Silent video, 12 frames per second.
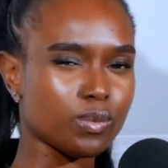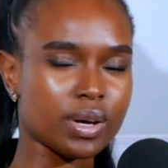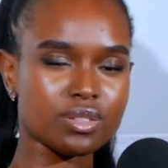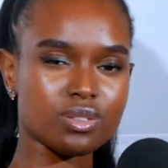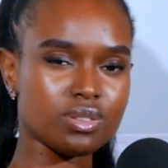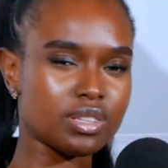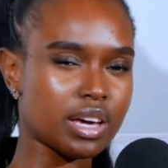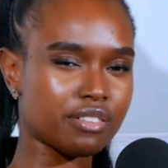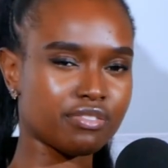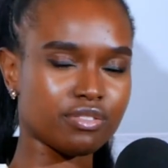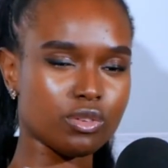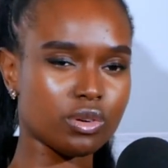once you say,
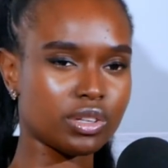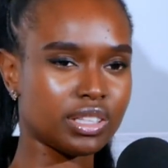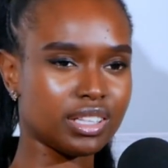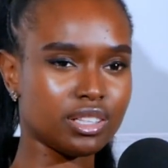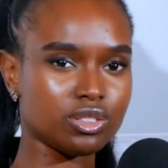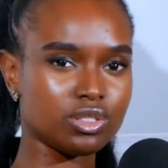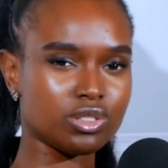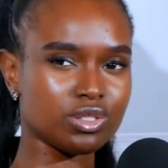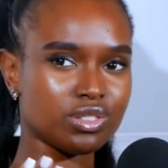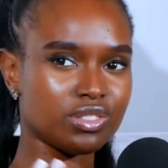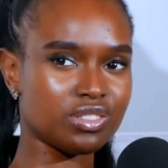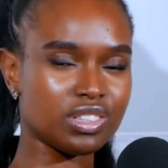I've gone
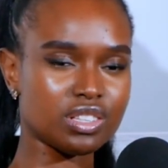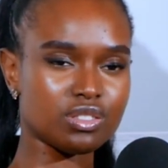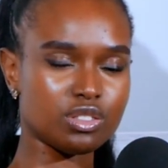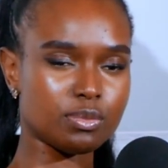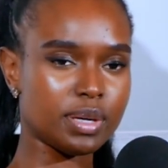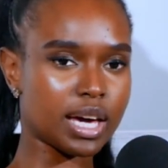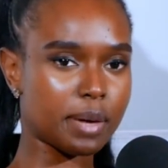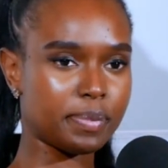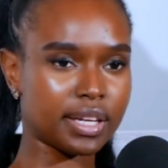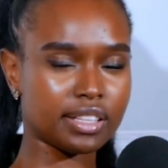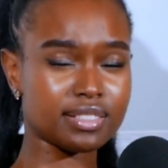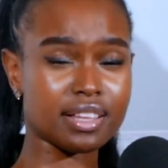into this to be
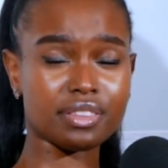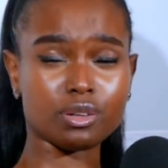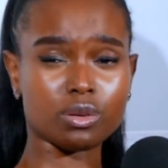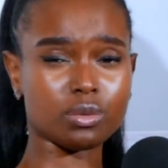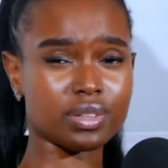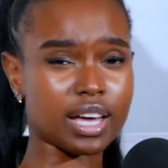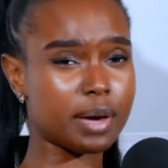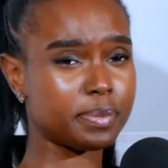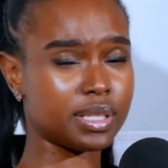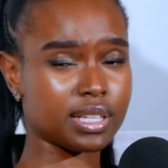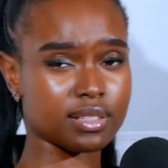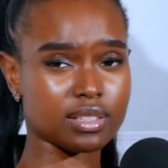happy, and there's nothing wrong with
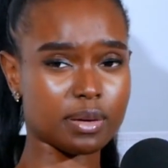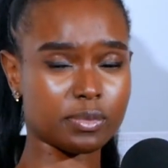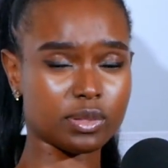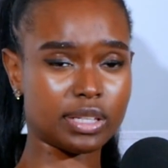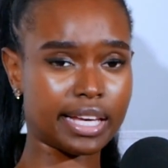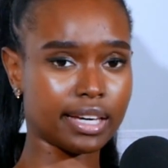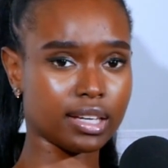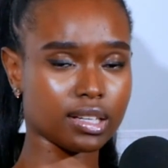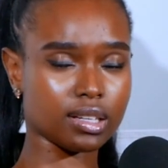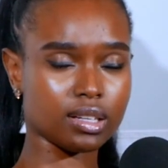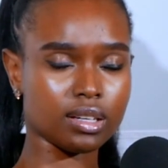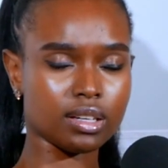happiness, I'm not like
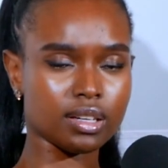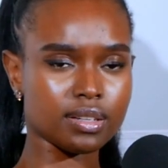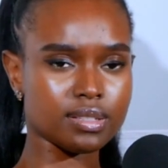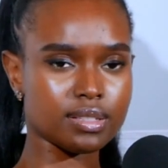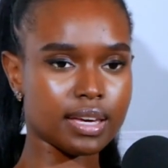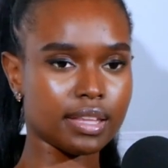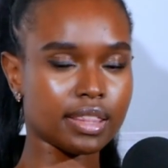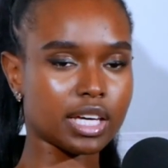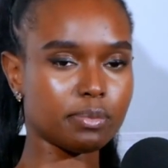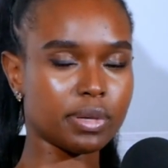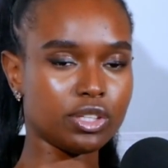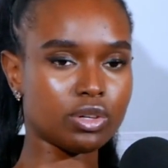saying
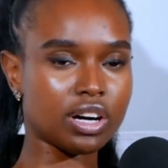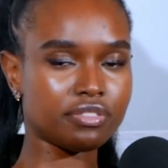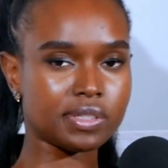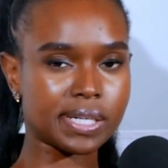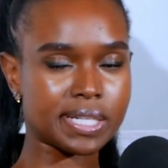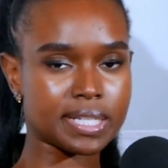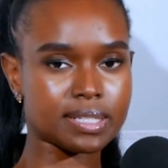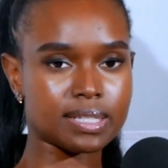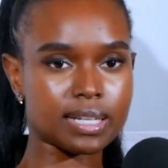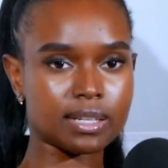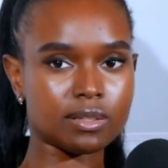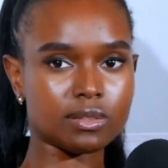that, but you have to
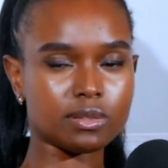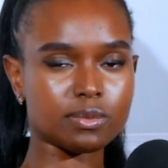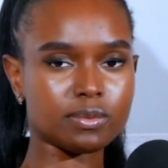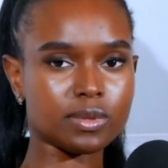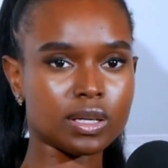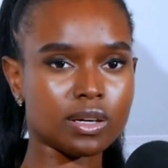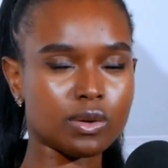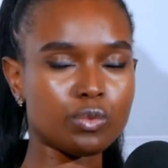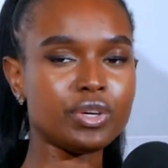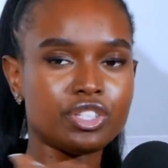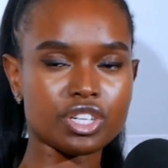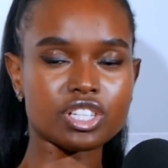understand
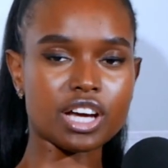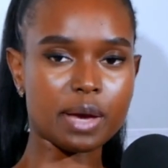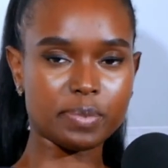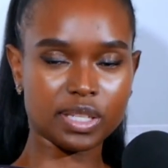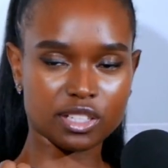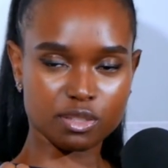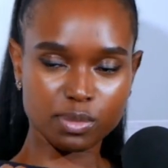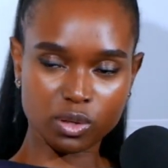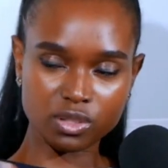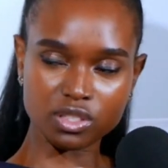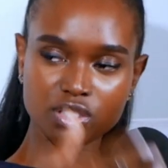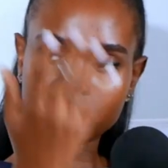we treasure happiness
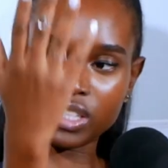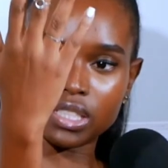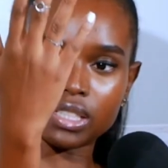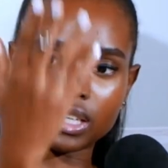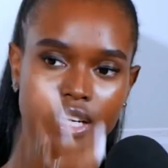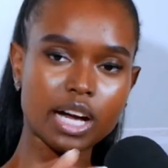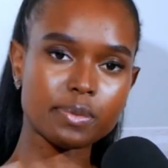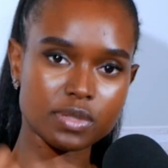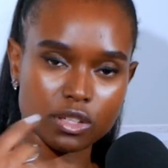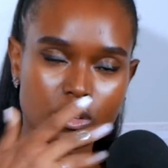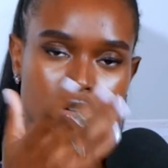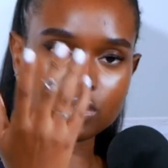because it's fleeting. It
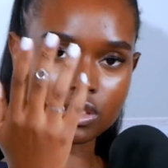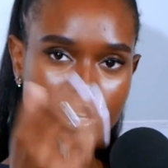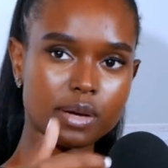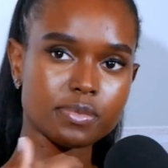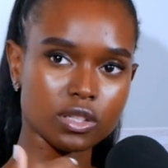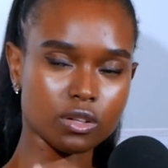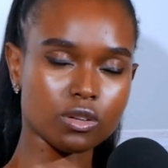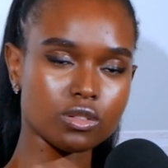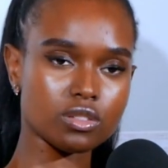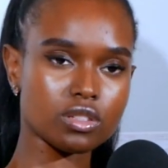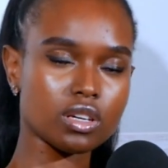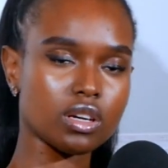comes, it goes, it comes, it
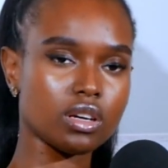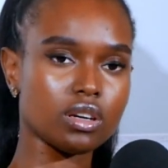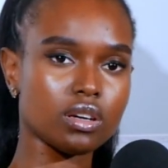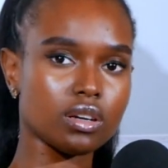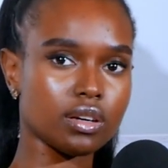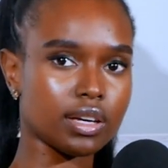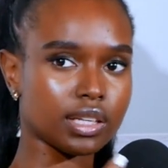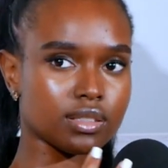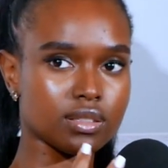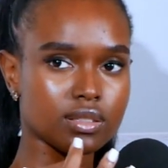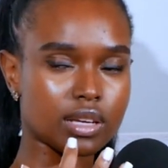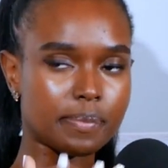goes.
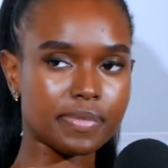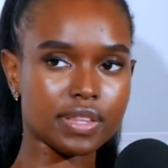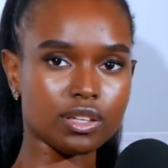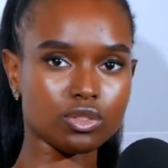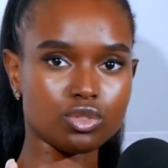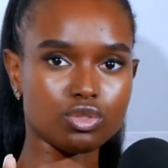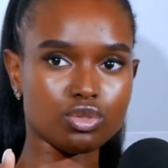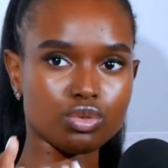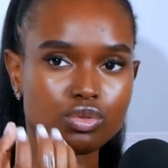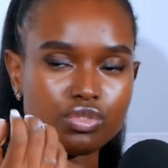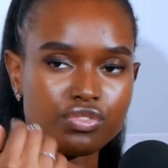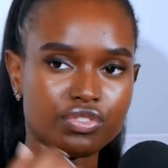That's something
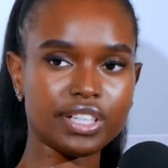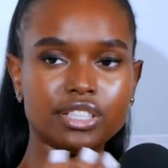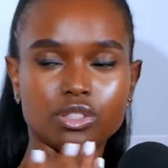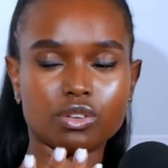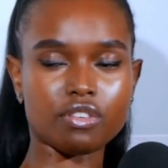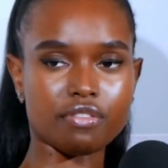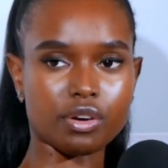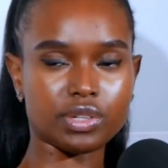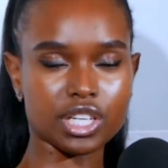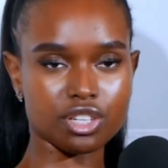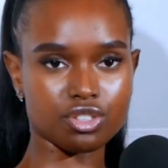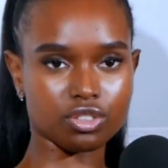too fleeting of a
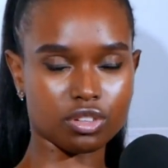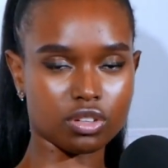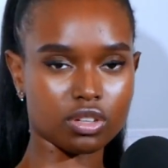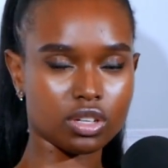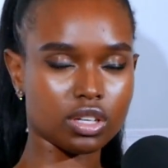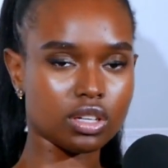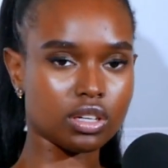foundation.